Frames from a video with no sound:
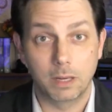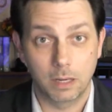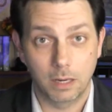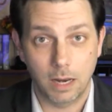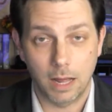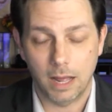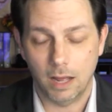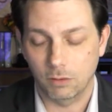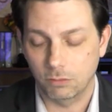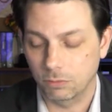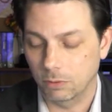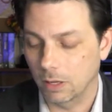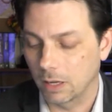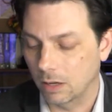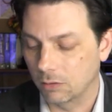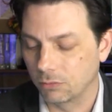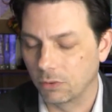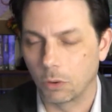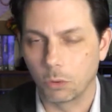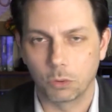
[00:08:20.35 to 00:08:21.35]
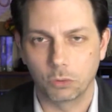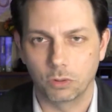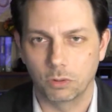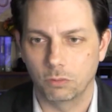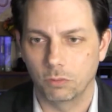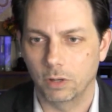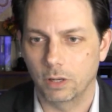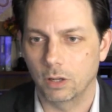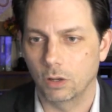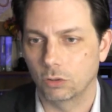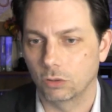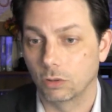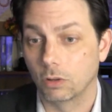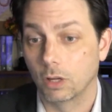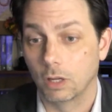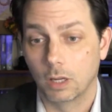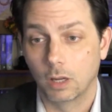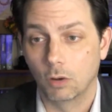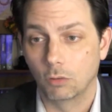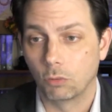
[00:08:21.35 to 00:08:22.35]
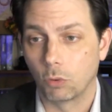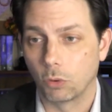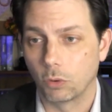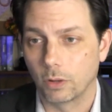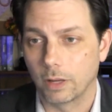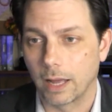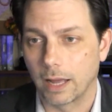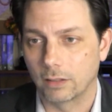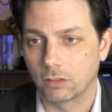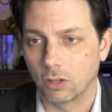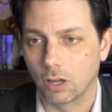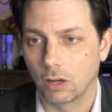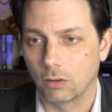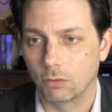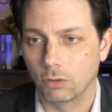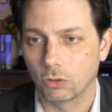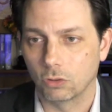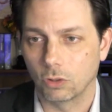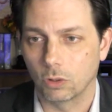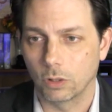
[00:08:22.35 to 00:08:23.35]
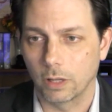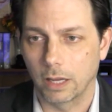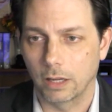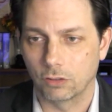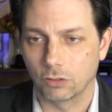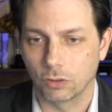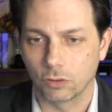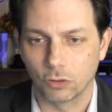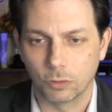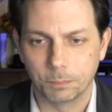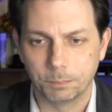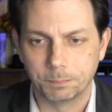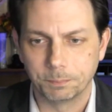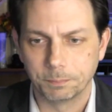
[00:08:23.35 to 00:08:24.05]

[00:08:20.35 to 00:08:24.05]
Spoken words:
and I have photos and videos for you guys of those locations.